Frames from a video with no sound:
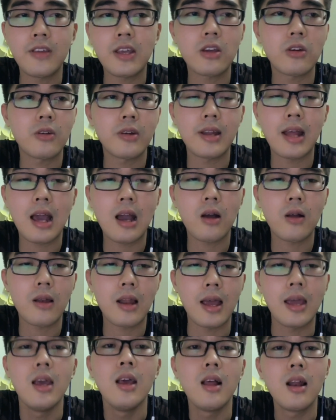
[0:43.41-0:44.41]
figured out
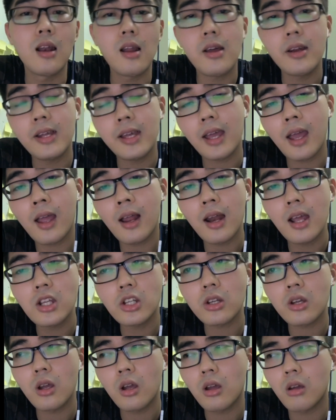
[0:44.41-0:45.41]
like learning
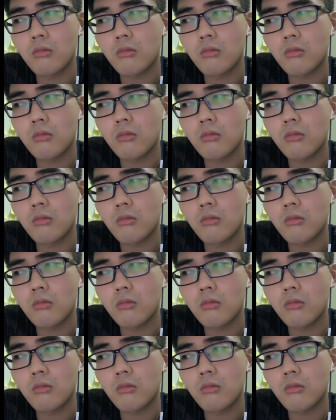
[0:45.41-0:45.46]
English